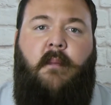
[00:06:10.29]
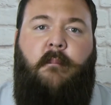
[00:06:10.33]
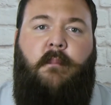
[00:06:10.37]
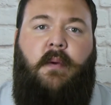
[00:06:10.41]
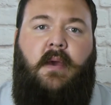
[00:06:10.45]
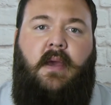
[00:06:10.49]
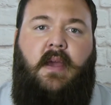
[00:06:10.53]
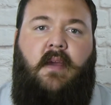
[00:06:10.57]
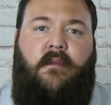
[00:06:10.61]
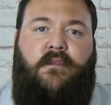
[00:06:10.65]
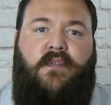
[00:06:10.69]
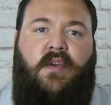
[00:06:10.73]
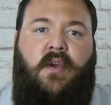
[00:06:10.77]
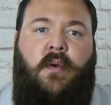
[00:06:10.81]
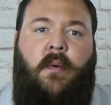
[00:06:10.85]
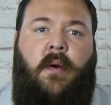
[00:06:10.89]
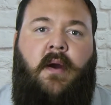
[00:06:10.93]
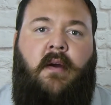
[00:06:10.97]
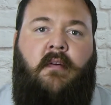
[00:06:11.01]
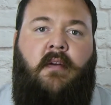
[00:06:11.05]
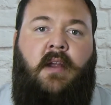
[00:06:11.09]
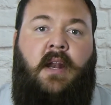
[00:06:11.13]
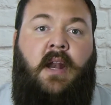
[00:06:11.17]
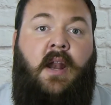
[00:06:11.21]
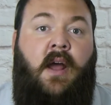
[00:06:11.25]
But if you
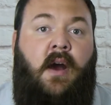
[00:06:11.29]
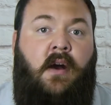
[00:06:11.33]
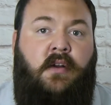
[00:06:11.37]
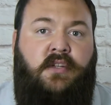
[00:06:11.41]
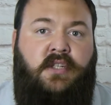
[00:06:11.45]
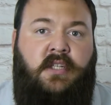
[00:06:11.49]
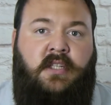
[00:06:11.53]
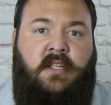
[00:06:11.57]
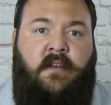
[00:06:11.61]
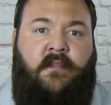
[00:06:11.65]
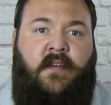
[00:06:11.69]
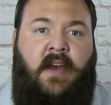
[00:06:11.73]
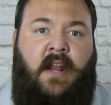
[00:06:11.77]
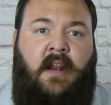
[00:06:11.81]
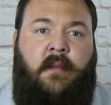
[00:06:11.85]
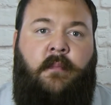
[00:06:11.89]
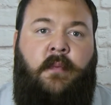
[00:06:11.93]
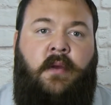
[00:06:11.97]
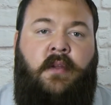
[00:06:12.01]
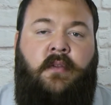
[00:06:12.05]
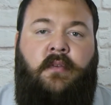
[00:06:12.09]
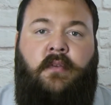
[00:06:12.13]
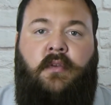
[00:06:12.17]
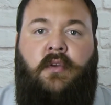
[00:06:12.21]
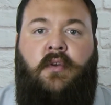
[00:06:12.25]
are a larger
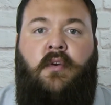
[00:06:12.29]
development,